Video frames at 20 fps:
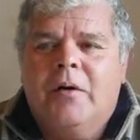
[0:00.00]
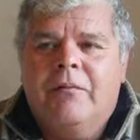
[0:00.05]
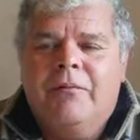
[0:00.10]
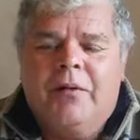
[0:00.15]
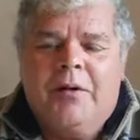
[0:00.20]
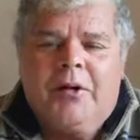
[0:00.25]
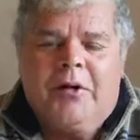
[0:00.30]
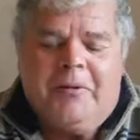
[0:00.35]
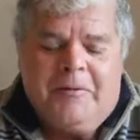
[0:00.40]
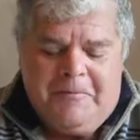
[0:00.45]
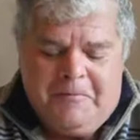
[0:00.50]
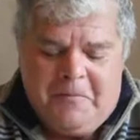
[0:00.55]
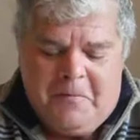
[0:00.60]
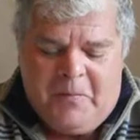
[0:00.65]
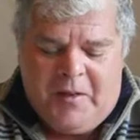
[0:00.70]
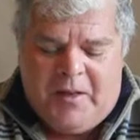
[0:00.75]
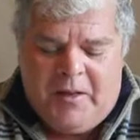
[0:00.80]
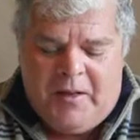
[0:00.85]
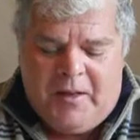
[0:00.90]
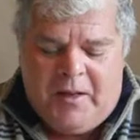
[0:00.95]
figure.
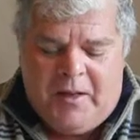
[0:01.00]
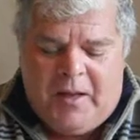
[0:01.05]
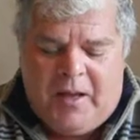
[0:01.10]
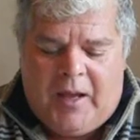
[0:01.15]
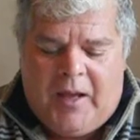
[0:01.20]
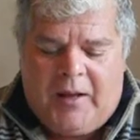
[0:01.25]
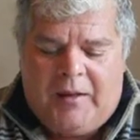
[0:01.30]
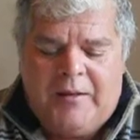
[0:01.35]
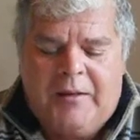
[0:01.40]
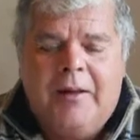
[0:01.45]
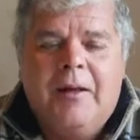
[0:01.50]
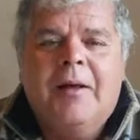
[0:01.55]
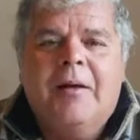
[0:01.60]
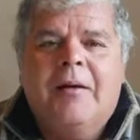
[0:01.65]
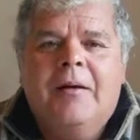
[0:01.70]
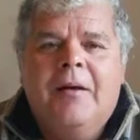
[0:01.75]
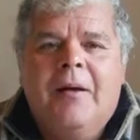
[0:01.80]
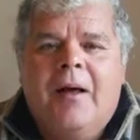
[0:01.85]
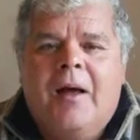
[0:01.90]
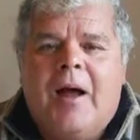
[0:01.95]
And
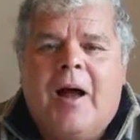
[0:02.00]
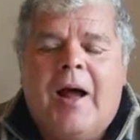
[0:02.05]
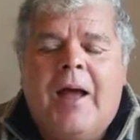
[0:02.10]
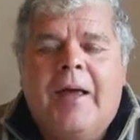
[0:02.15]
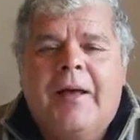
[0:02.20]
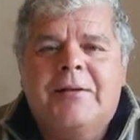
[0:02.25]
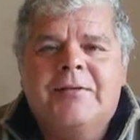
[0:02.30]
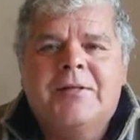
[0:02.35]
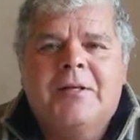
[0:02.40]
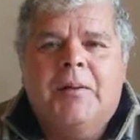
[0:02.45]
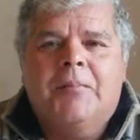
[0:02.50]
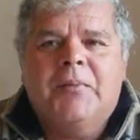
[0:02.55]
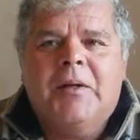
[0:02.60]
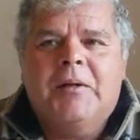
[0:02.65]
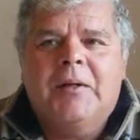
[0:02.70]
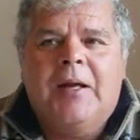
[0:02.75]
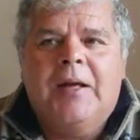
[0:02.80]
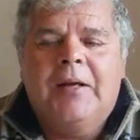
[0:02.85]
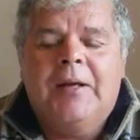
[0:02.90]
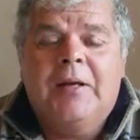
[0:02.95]
I had something
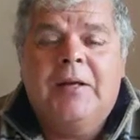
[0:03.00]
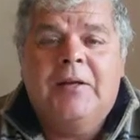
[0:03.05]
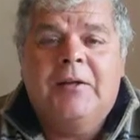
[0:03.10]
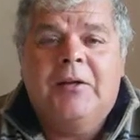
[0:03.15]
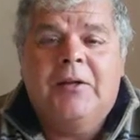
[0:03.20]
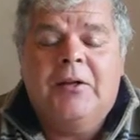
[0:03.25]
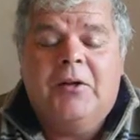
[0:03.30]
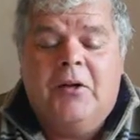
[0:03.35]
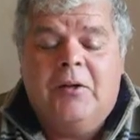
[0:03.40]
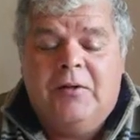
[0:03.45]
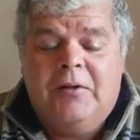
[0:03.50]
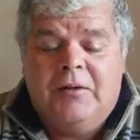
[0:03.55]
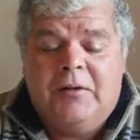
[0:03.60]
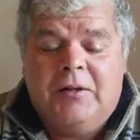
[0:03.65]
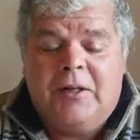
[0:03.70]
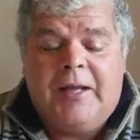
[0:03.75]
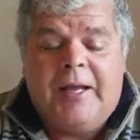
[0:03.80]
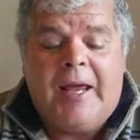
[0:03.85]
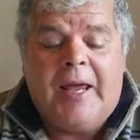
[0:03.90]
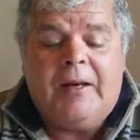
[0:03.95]
they needed
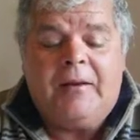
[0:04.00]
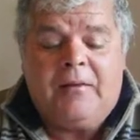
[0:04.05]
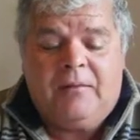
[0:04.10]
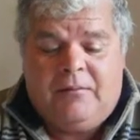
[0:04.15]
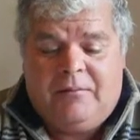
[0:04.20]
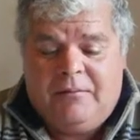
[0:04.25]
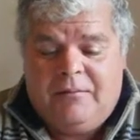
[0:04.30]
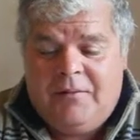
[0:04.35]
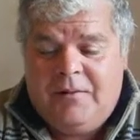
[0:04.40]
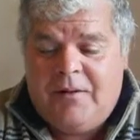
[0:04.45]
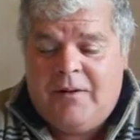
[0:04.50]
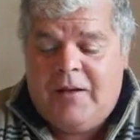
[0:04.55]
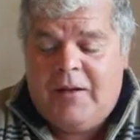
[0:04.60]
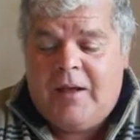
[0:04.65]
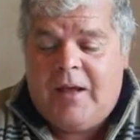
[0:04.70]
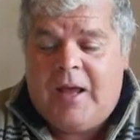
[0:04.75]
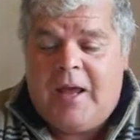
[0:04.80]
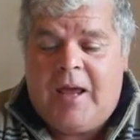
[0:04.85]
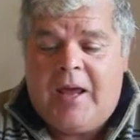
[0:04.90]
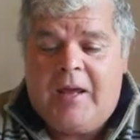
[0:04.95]
to get.
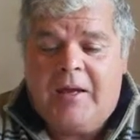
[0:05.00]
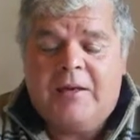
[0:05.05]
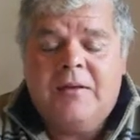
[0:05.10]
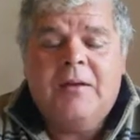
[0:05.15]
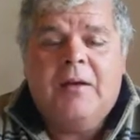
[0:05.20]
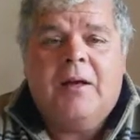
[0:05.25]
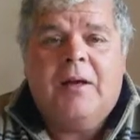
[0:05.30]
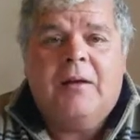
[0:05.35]
And